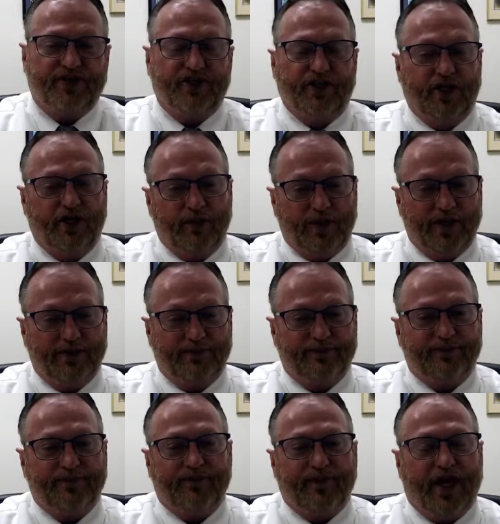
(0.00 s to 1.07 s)
know what?
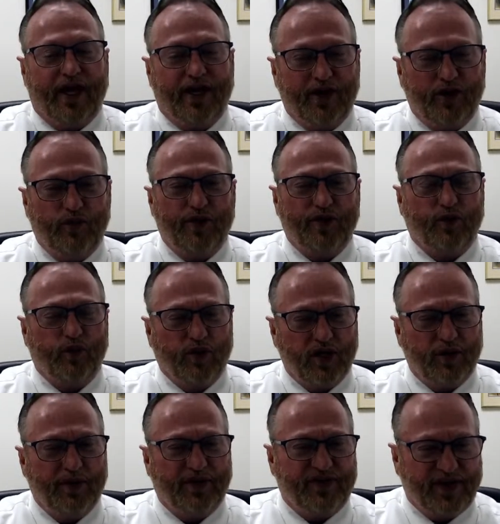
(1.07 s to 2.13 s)
I don't want to worry
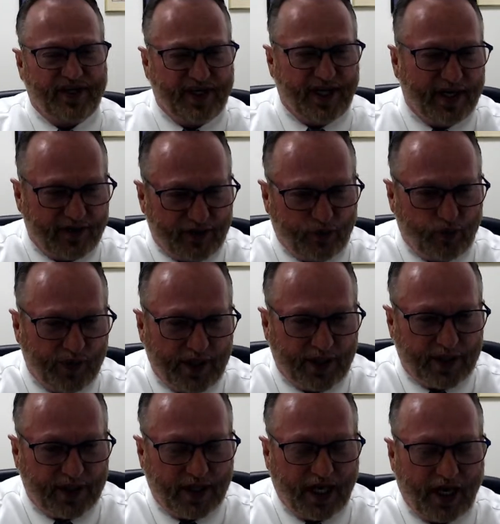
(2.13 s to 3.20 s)
about the day of the week.
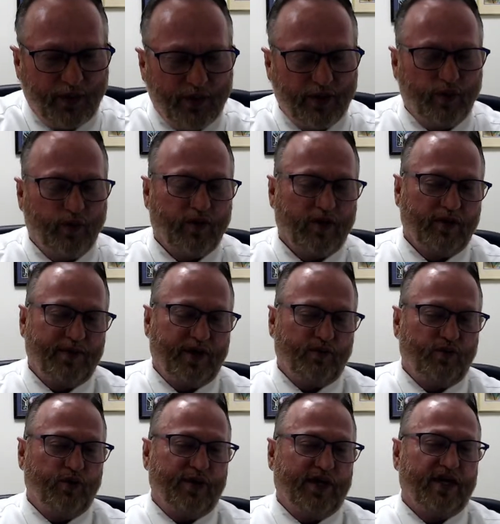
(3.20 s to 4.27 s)
I want to worry about what
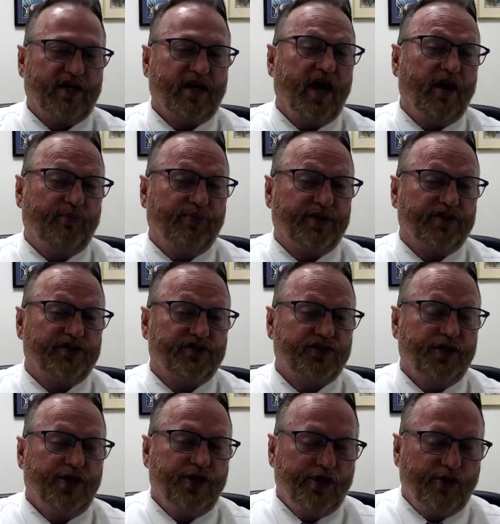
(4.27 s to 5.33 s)
we accomplish.
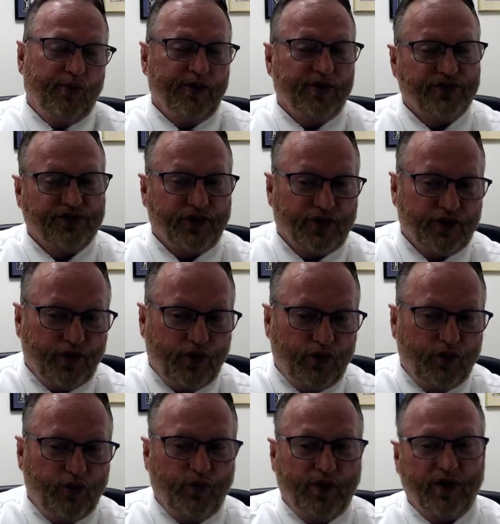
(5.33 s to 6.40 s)
What is our goal?
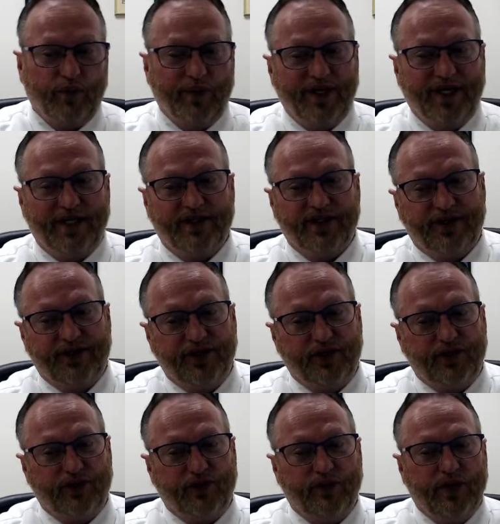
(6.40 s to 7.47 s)
What do we need to do?
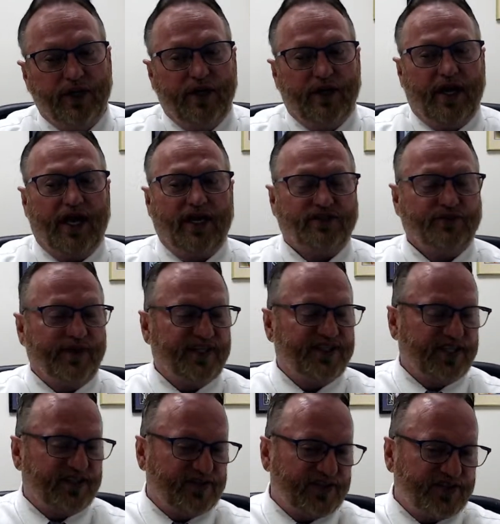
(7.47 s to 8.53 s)
As we
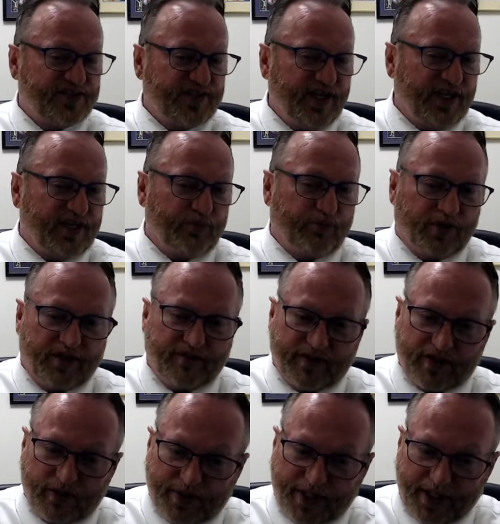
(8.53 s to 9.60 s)
see it, believe it, go
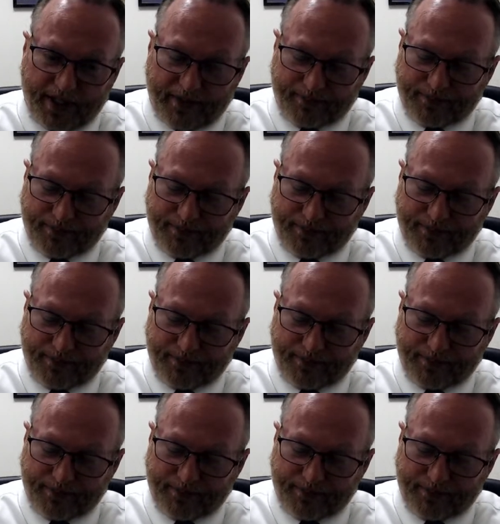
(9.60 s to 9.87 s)
get it.